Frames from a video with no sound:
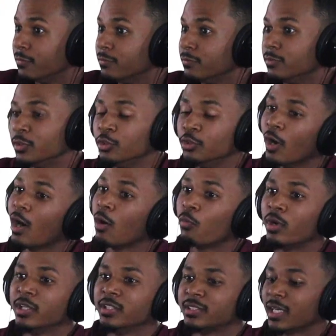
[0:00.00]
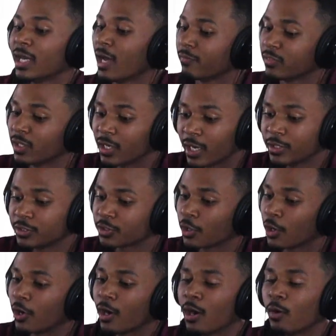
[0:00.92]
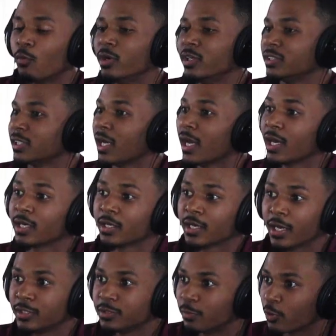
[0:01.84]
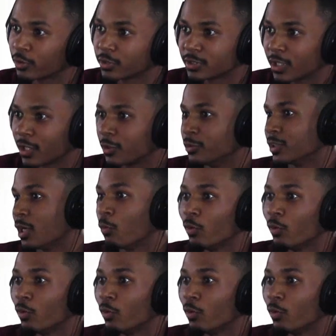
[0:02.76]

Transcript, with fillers: Mm-hmm. You know, I wanted to have the nice car. I wanted to have a nice motorcycles.